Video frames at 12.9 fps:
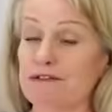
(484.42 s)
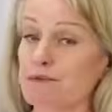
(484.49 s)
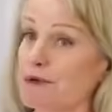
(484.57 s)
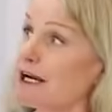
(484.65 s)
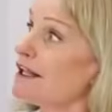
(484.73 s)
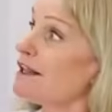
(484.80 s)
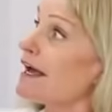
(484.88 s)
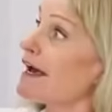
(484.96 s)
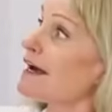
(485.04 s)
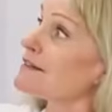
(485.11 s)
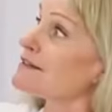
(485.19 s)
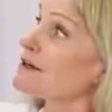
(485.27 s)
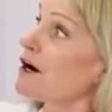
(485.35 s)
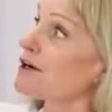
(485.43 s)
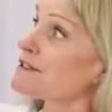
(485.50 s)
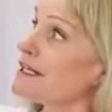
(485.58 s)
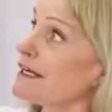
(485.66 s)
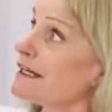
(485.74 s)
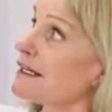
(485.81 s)
as well as our
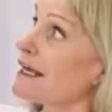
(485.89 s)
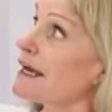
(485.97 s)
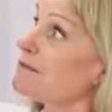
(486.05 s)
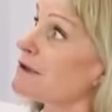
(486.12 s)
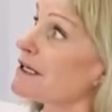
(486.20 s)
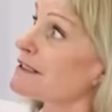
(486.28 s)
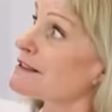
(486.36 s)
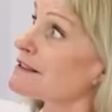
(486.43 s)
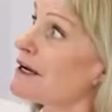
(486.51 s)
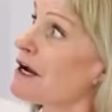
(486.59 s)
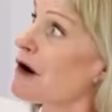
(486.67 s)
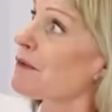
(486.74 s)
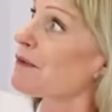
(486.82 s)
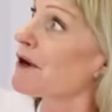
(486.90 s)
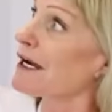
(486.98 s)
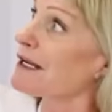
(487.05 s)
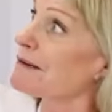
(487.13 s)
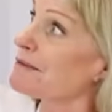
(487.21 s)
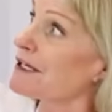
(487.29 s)
second handpiece
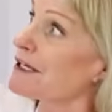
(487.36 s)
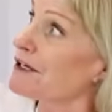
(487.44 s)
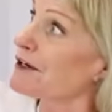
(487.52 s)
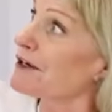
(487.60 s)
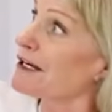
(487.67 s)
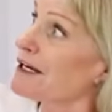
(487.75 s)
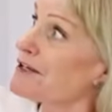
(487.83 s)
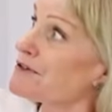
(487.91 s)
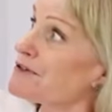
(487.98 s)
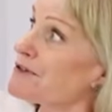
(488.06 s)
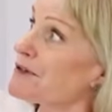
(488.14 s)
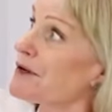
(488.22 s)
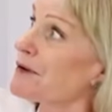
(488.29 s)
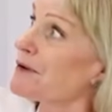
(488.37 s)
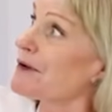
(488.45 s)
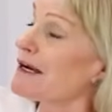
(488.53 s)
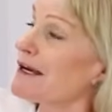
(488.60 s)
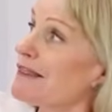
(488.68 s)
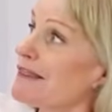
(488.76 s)
right up here.
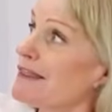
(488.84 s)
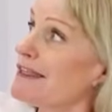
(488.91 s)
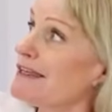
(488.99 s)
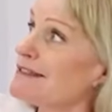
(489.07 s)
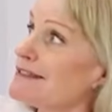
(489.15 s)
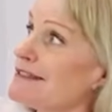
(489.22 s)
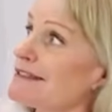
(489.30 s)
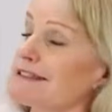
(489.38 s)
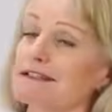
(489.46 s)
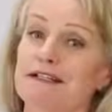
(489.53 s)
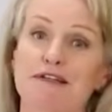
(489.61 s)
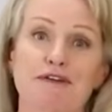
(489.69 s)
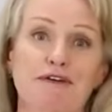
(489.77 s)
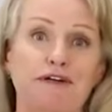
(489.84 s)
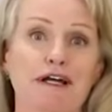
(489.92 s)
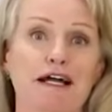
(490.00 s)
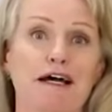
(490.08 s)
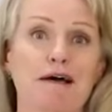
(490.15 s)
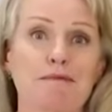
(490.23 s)
So this is
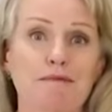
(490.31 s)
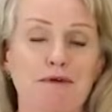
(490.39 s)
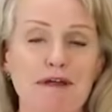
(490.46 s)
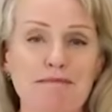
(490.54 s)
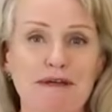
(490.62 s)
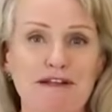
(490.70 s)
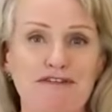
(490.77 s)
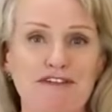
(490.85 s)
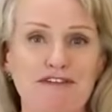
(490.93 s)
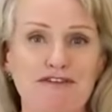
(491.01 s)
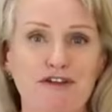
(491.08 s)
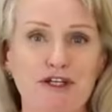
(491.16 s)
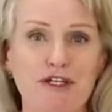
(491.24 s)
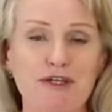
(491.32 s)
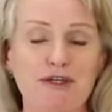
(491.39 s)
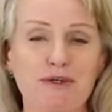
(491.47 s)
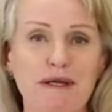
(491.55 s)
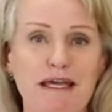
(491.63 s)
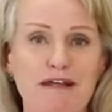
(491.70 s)
another great benefit for
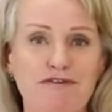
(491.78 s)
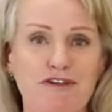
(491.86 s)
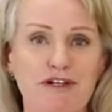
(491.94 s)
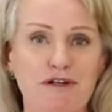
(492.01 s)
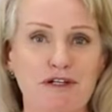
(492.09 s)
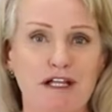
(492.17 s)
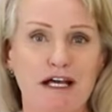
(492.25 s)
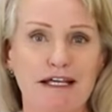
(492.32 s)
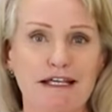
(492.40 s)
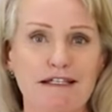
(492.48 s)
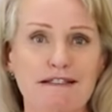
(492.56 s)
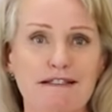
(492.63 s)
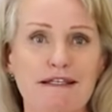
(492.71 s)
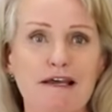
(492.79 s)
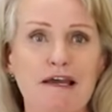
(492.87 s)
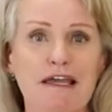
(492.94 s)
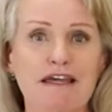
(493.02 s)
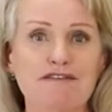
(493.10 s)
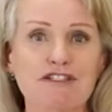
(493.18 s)
you and for your clients.
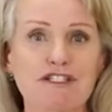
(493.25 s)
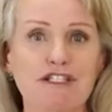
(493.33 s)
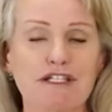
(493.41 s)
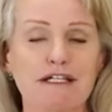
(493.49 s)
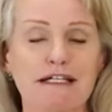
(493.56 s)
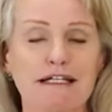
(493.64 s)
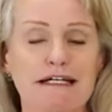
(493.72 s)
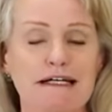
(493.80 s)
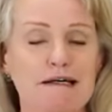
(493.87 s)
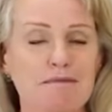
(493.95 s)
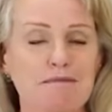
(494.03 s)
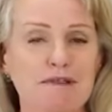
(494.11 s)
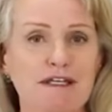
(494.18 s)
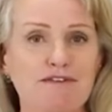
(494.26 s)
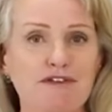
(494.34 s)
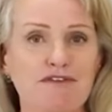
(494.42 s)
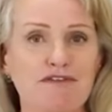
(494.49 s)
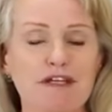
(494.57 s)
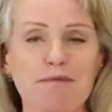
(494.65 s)
If she gives
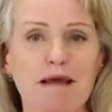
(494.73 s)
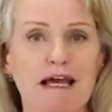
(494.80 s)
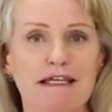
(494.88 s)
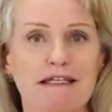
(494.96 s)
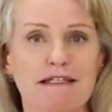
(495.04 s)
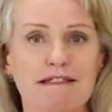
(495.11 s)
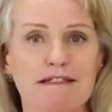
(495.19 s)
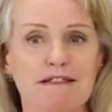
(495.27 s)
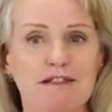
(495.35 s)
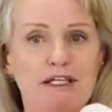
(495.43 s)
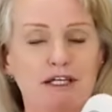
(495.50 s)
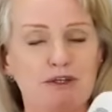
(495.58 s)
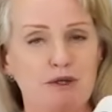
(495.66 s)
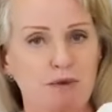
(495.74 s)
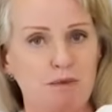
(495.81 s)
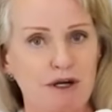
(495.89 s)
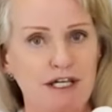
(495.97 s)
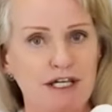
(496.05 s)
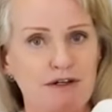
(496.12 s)
you feedback instantly and you're
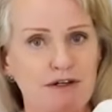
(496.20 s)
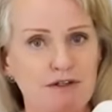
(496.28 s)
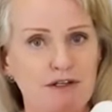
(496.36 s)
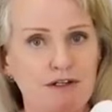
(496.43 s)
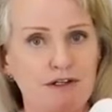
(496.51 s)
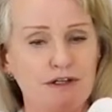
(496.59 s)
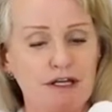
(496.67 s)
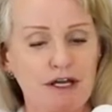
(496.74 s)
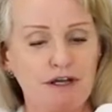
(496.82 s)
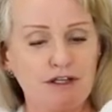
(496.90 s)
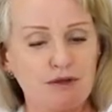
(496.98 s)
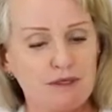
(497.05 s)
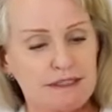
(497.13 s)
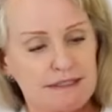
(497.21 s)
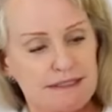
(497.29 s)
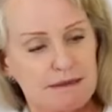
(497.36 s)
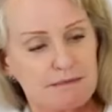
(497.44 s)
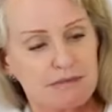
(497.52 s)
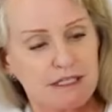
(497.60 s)
working on her, you can
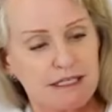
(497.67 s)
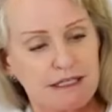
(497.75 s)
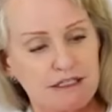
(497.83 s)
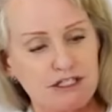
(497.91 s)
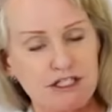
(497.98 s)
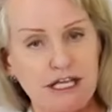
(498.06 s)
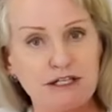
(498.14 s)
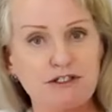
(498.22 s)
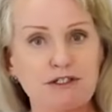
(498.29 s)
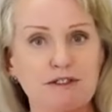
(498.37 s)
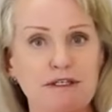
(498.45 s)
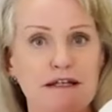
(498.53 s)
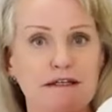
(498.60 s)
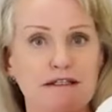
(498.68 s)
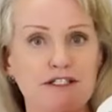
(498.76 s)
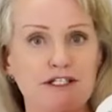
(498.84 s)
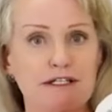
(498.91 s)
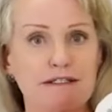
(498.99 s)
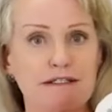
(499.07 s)
simply change and
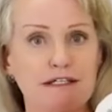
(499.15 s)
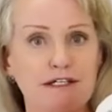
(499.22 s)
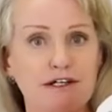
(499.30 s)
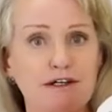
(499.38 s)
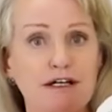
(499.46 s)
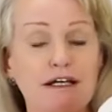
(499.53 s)
adjust here